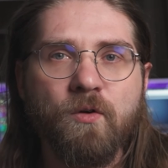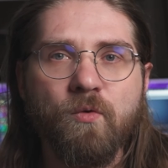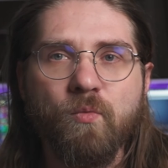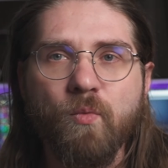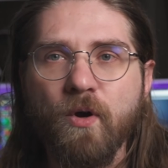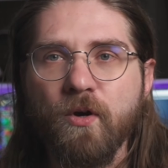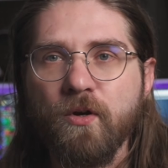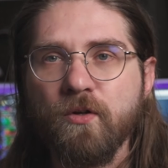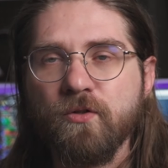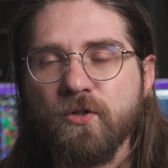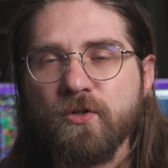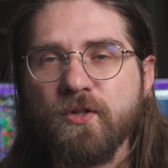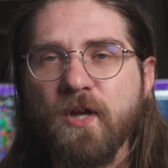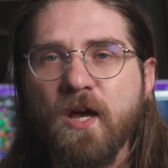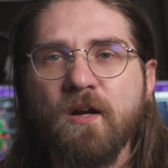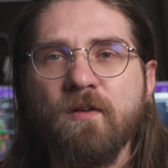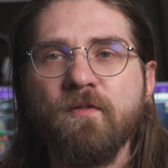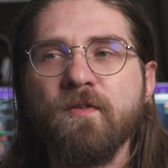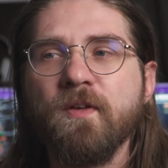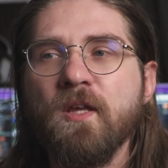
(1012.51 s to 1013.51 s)
where you're just
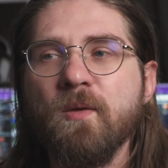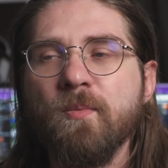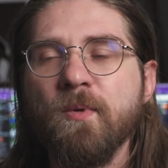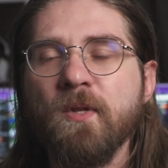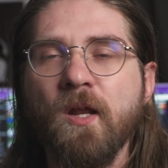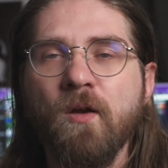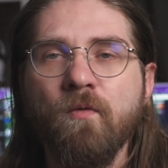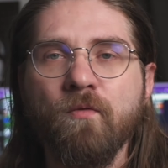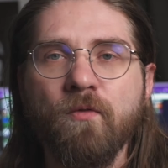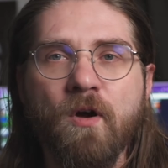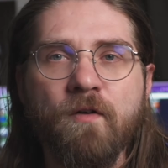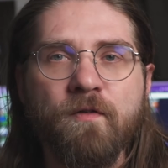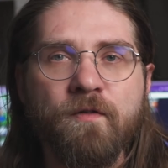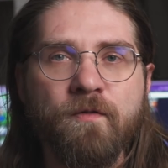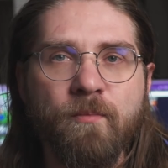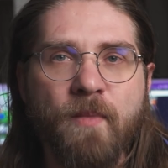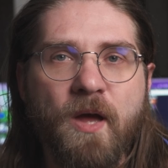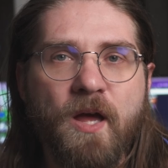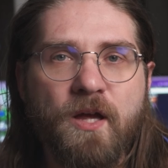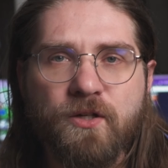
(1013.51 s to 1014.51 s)
kind of keeping a
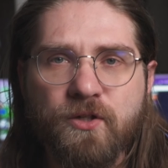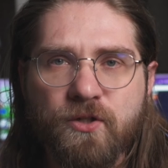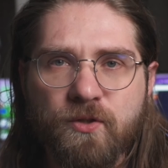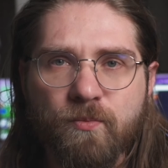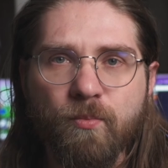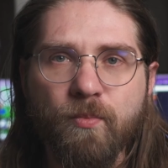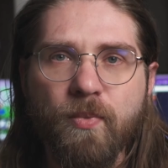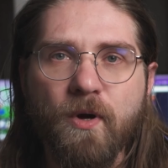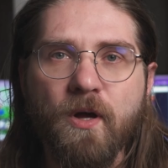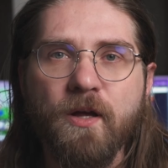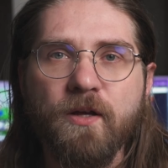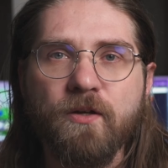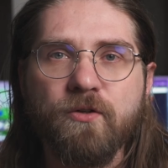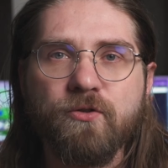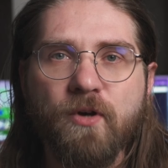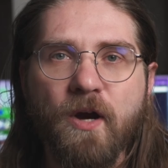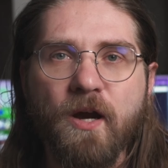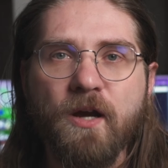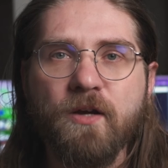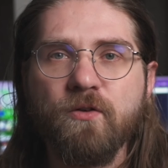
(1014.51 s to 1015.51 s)
rough mesh, but
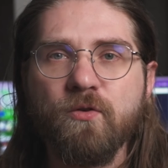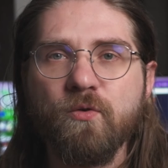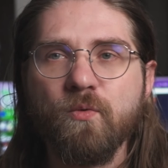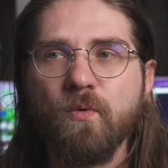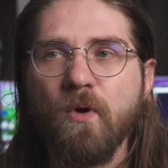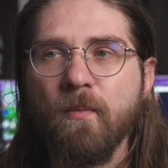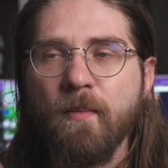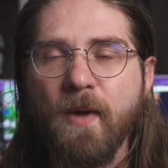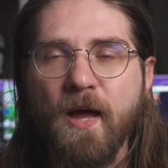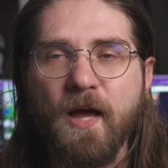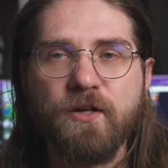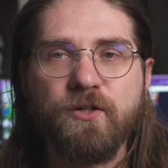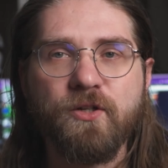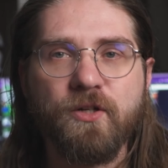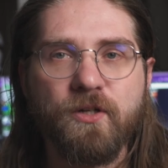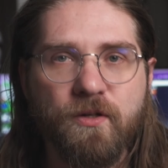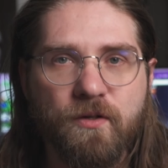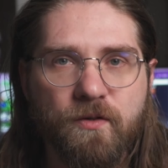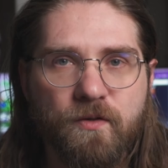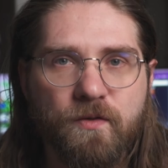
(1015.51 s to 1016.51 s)
trying to
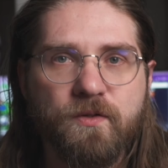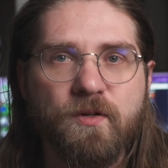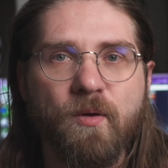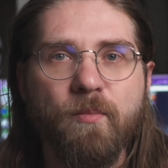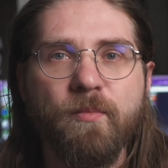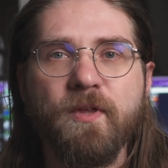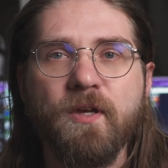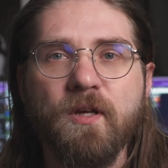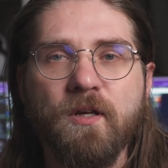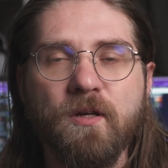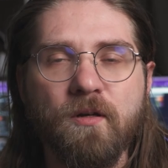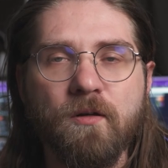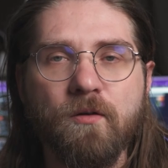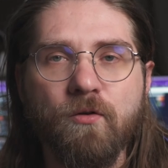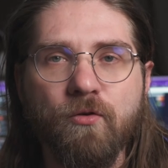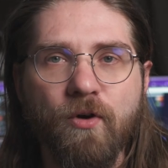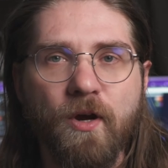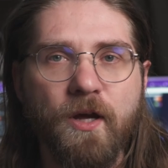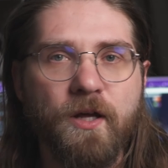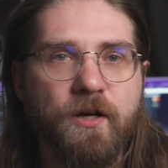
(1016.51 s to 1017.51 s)
imagine something
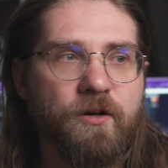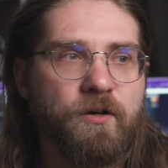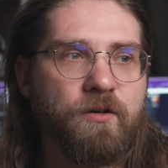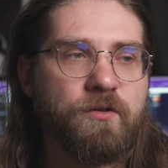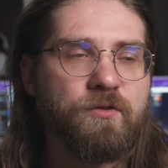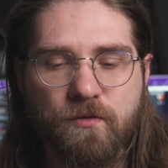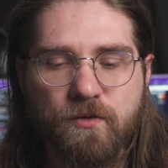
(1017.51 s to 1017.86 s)
greater.